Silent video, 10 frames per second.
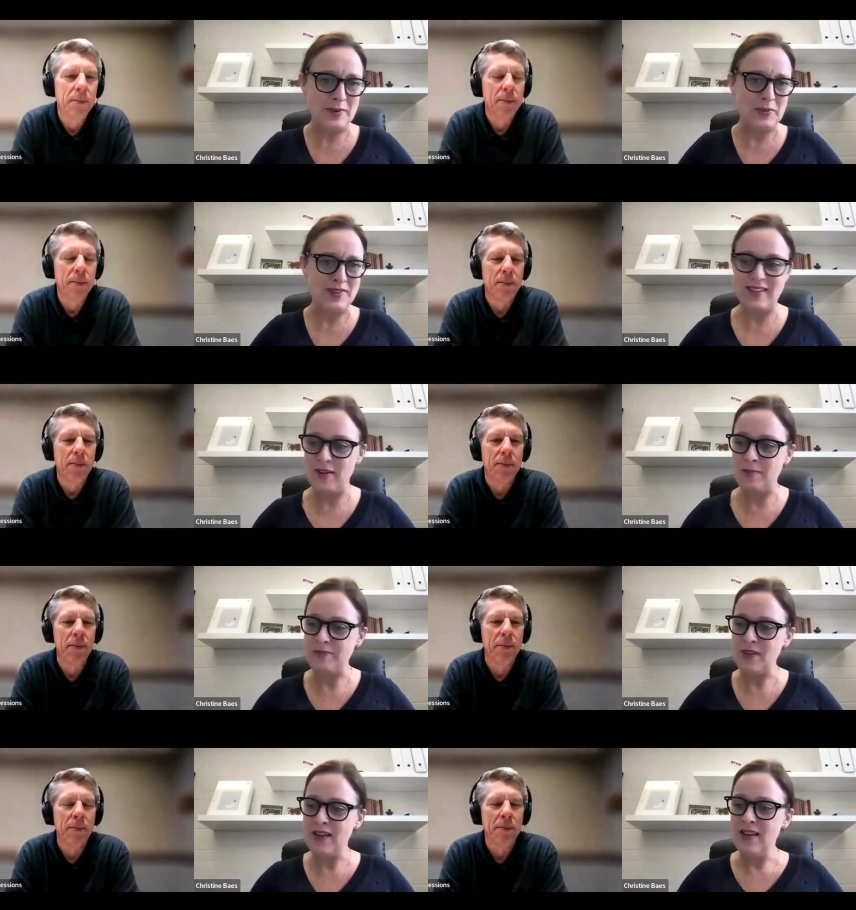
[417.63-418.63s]
Speaker 1: He was a
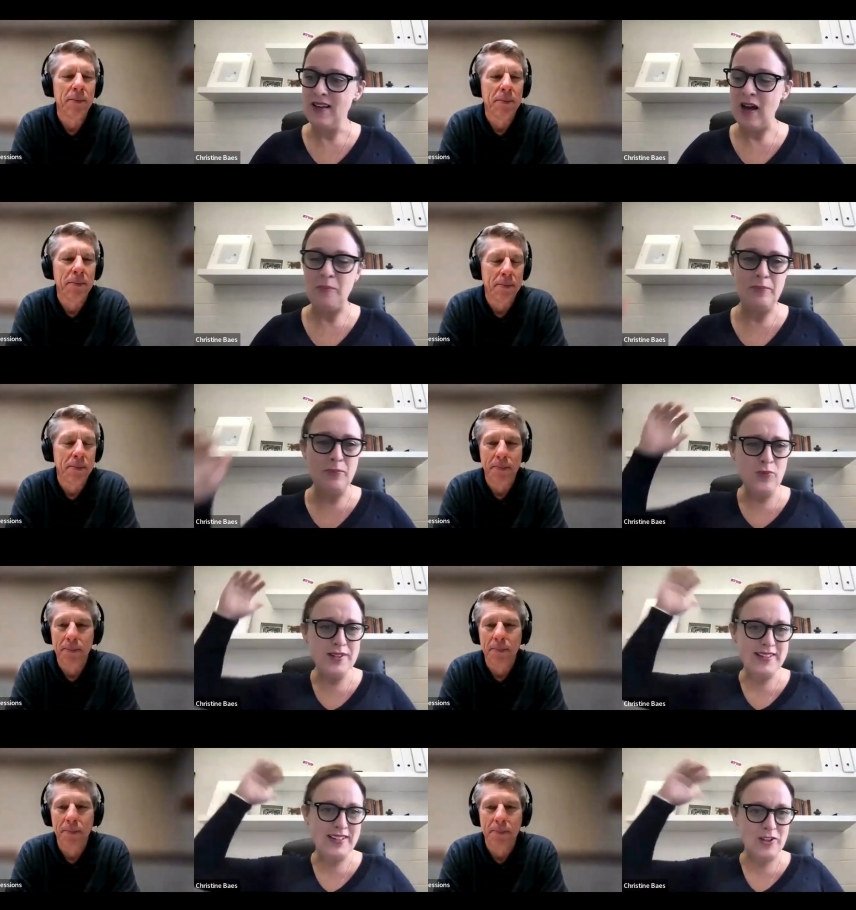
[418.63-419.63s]
a
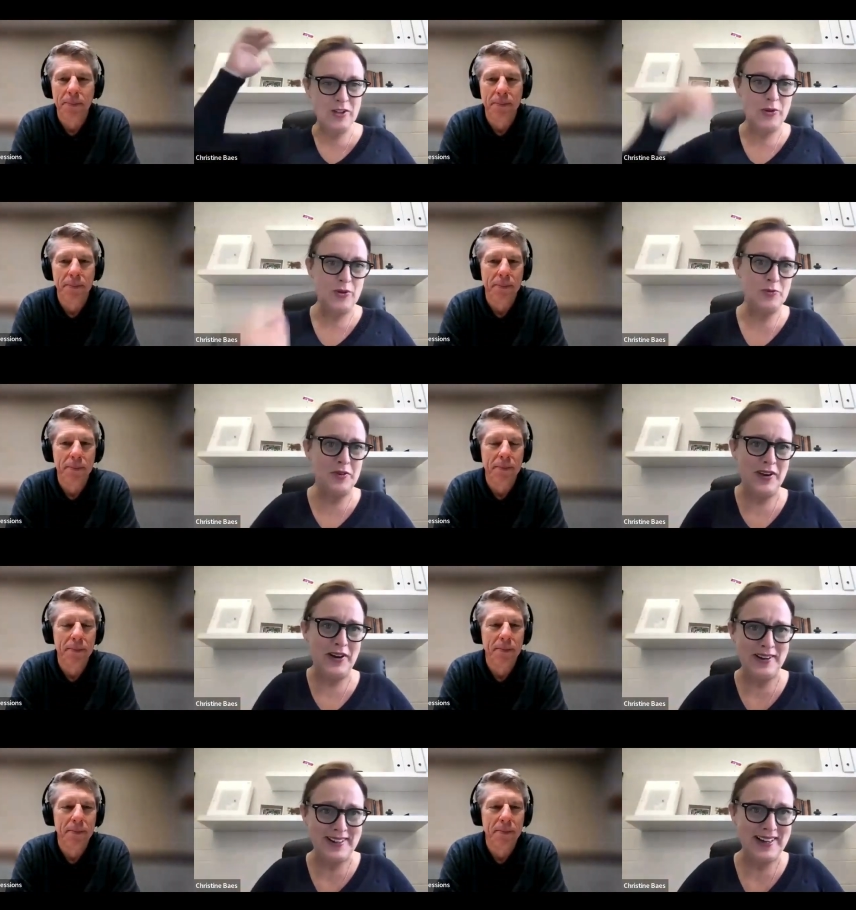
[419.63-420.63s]
really huge
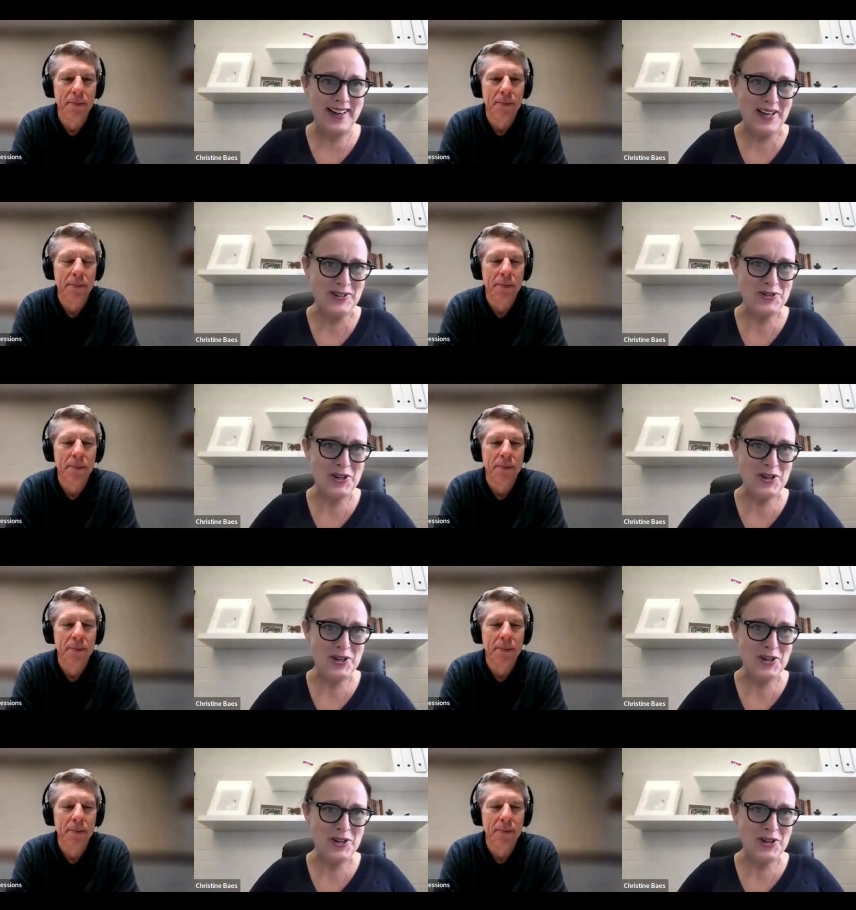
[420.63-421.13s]
Bavarian guy who